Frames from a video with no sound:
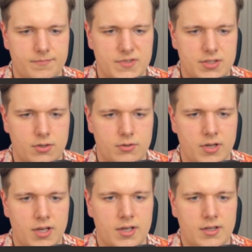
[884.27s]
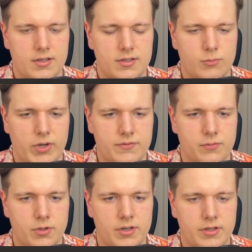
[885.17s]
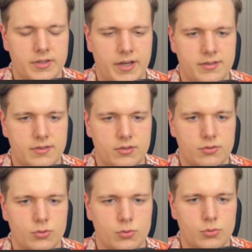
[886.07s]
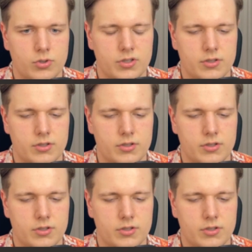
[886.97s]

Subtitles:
So he went for knight to